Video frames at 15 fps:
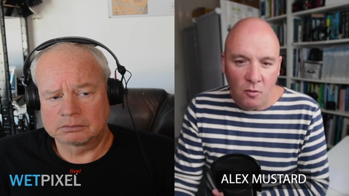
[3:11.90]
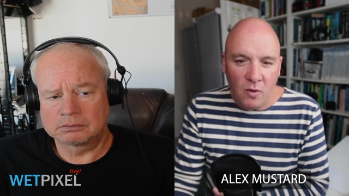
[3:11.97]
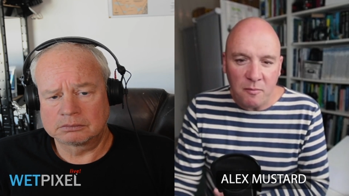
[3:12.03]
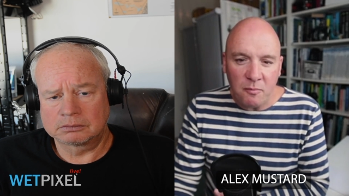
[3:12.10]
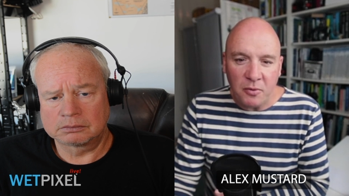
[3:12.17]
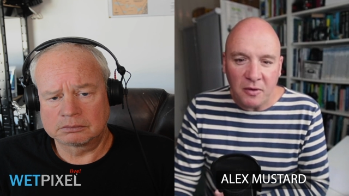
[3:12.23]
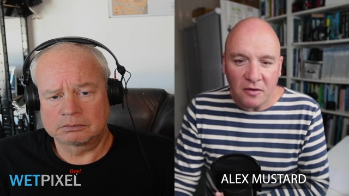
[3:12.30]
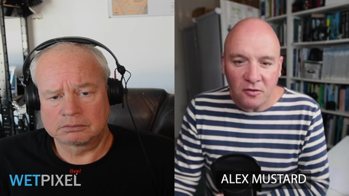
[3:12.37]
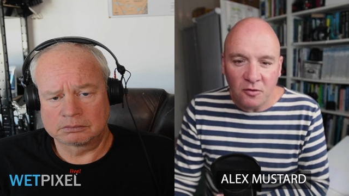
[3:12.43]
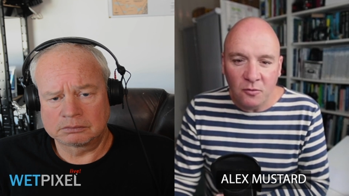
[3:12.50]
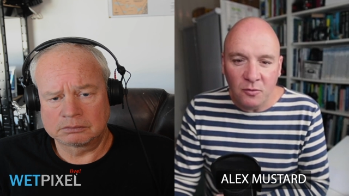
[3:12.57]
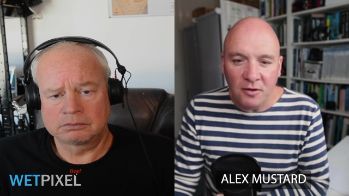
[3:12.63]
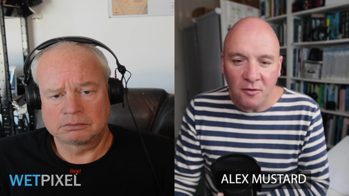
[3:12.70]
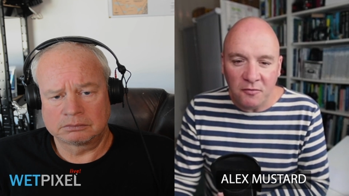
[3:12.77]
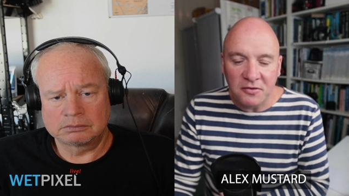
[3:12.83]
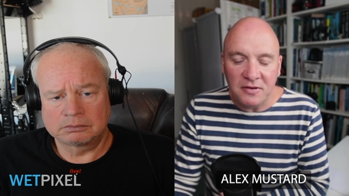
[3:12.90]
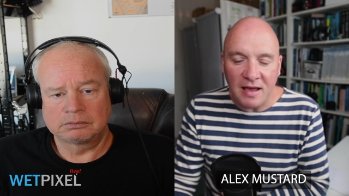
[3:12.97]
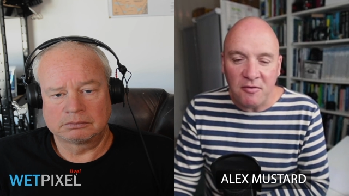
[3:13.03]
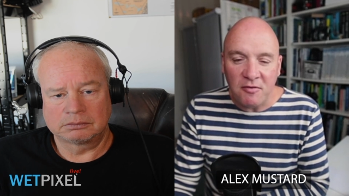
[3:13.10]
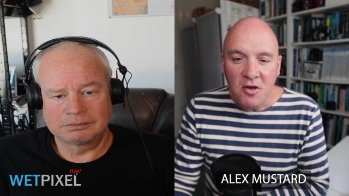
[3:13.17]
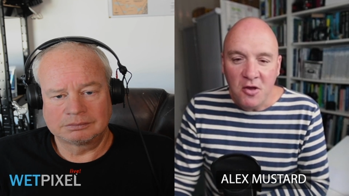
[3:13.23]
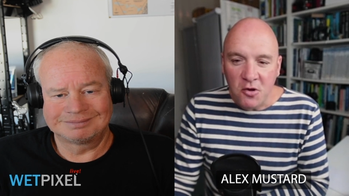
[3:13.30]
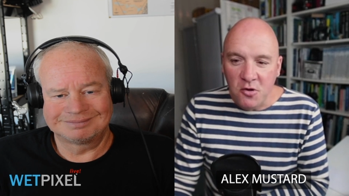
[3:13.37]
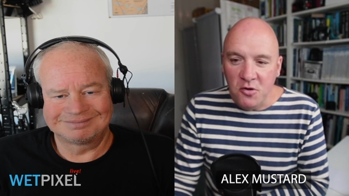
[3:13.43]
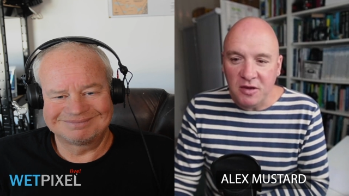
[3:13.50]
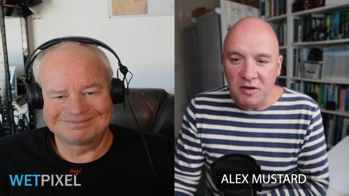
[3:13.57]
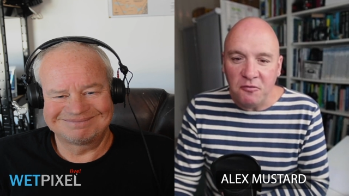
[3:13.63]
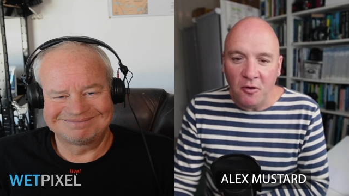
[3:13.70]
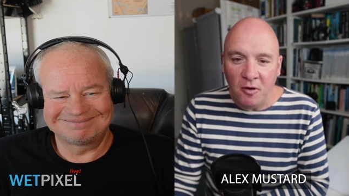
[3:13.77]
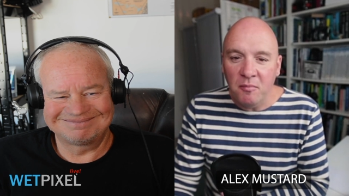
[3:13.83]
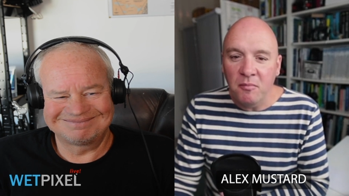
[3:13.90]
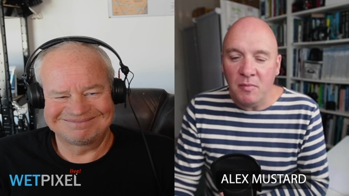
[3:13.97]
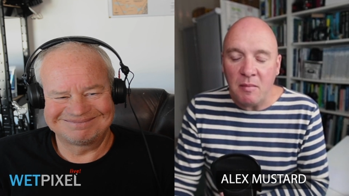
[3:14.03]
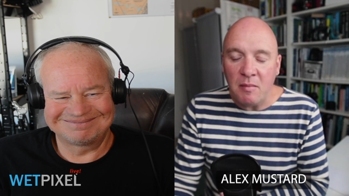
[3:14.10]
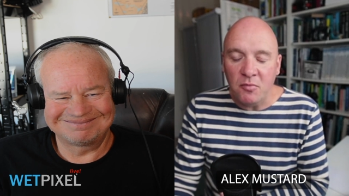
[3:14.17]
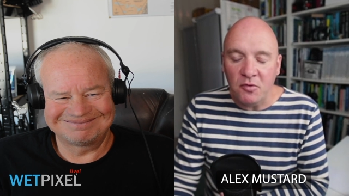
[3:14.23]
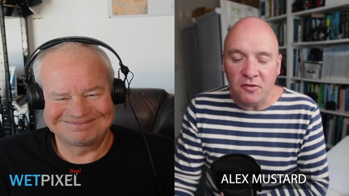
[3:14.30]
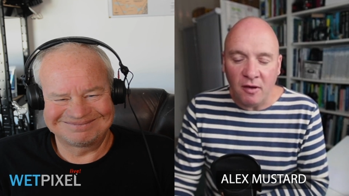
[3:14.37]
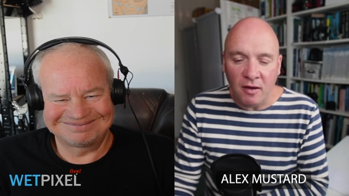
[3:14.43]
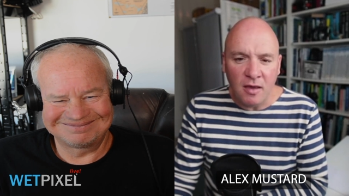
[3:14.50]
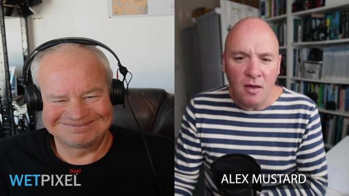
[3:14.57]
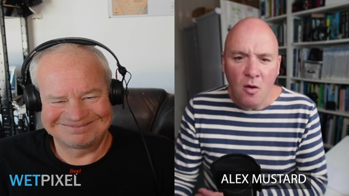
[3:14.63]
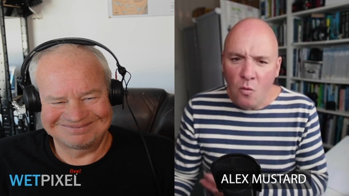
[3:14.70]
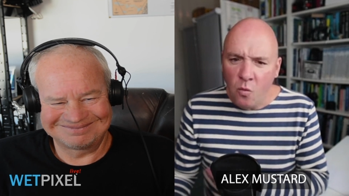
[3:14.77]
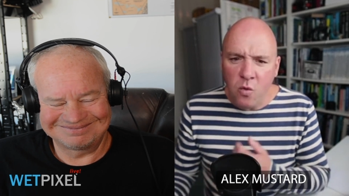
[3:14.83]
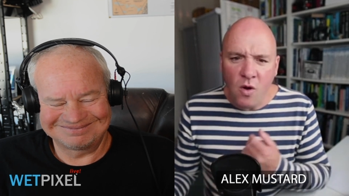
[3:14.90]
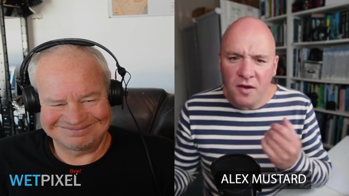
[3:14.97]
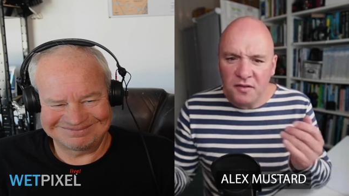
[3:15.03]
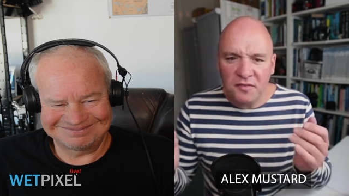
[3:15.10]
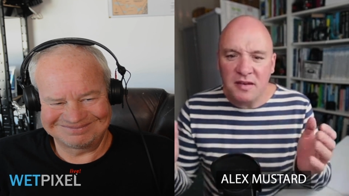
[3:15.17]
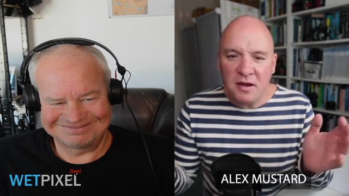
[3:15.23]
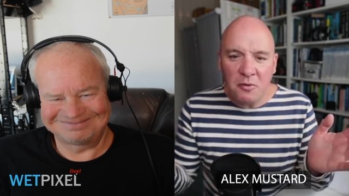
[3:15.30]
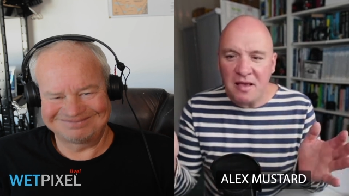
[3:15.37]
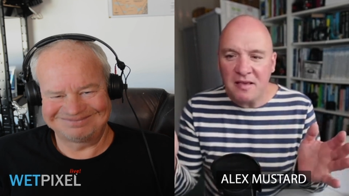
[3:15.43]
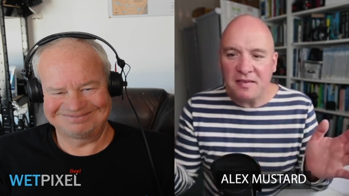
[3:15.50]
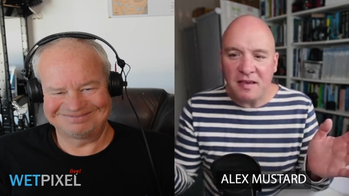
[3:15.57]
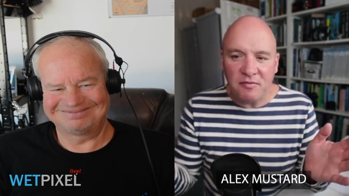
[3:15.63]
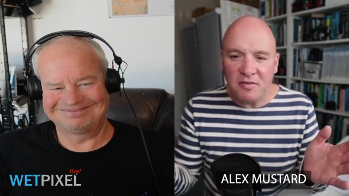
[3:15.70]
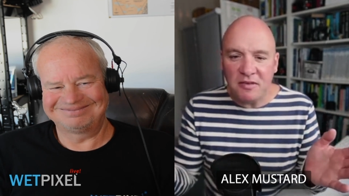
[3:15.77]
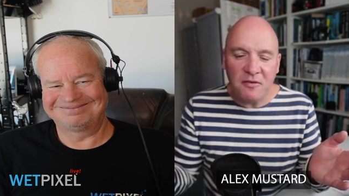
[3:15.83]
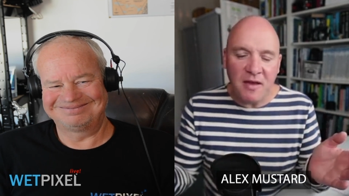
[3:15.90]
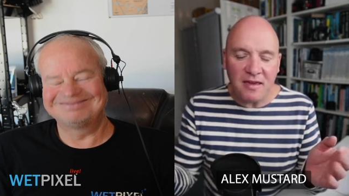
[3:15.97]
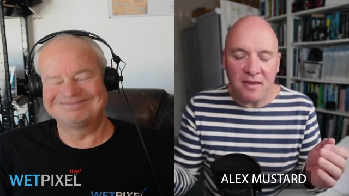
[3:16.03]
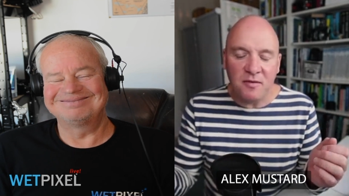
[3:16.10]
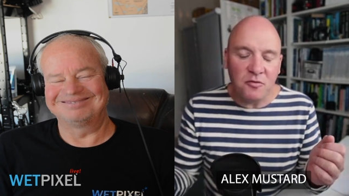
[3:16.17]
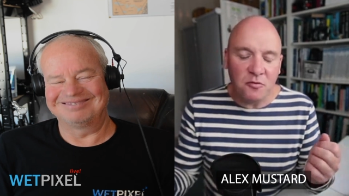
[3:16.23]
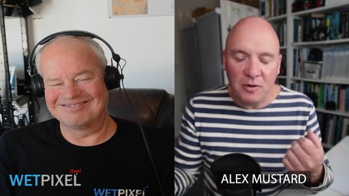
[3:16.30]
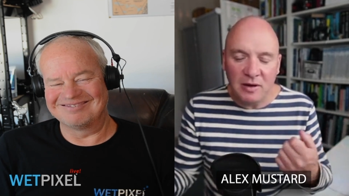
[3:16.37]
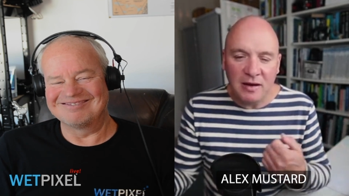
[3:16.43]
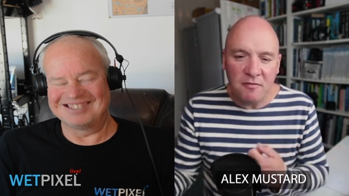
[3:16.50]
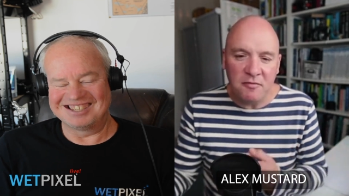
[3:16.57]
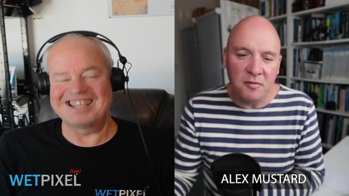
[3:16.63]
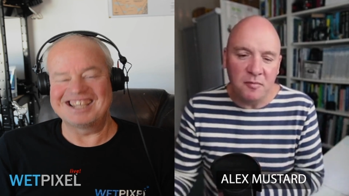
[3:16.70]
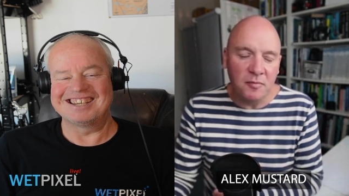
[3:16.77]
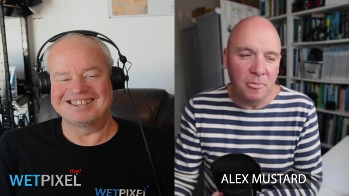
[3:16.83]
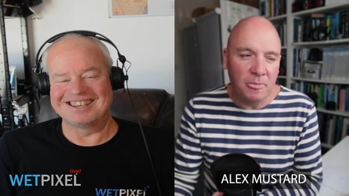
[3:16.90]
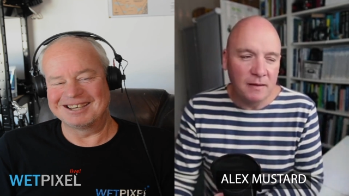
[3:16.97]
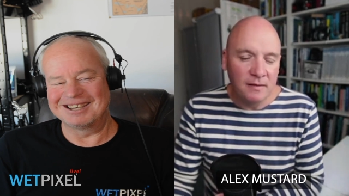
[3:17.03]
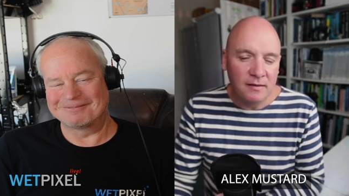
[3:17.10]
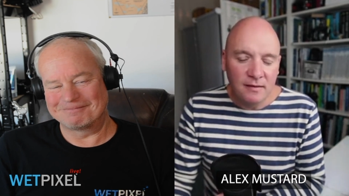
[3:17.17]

Speaker 1: Wet Pixel, we'd often have Hugy members going, why doesn't anyone else have these vacuums? We love them. Did, yeah.